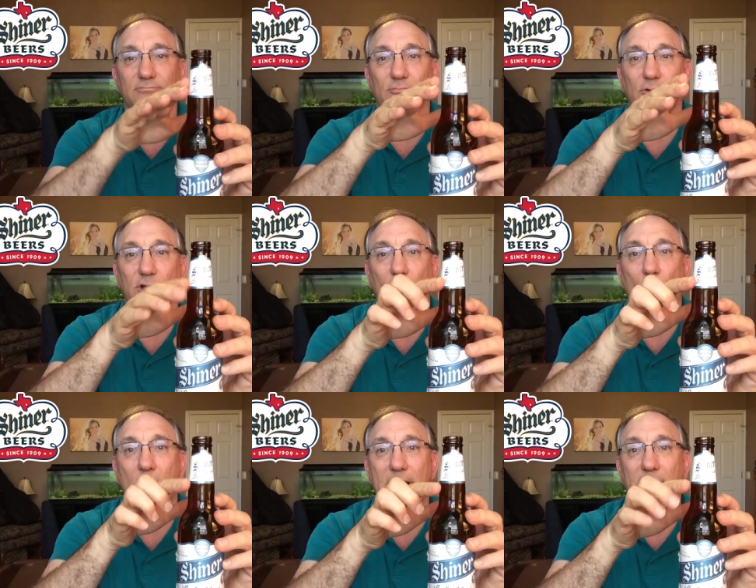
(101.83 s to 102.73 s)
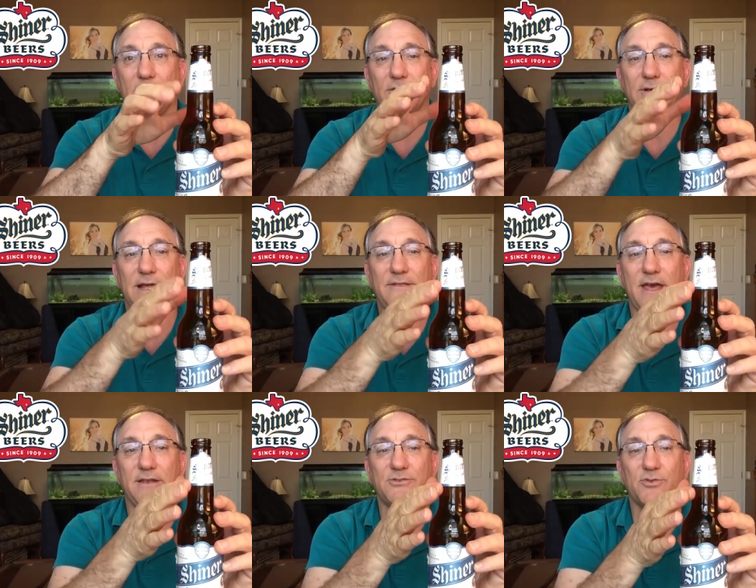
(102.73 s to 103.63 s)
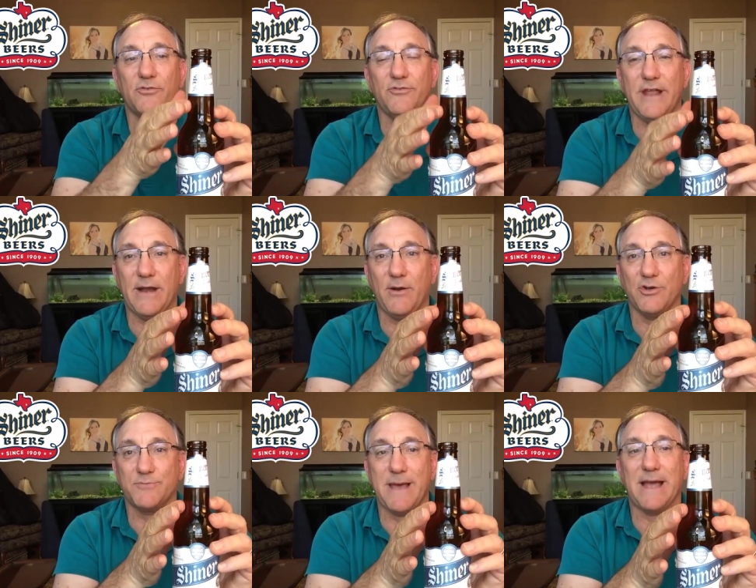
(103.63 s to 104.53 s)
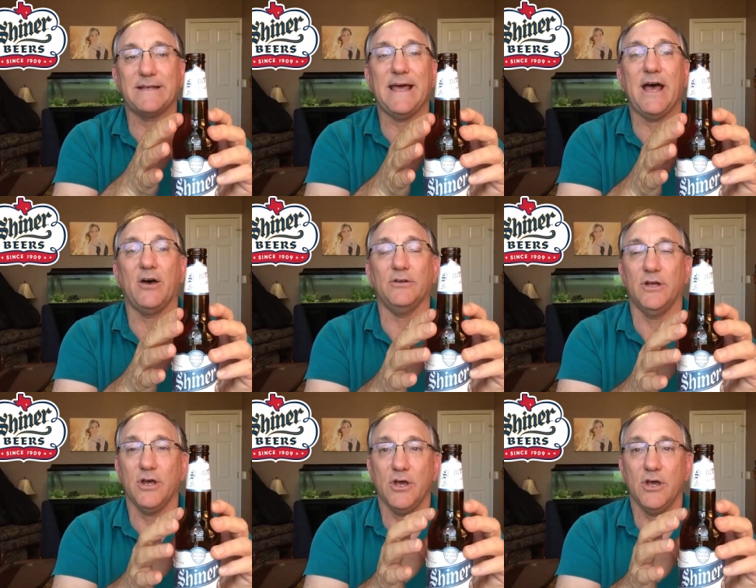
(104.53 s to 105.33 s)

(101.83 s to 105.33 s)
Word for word: a little wider and then sort of narrows back down.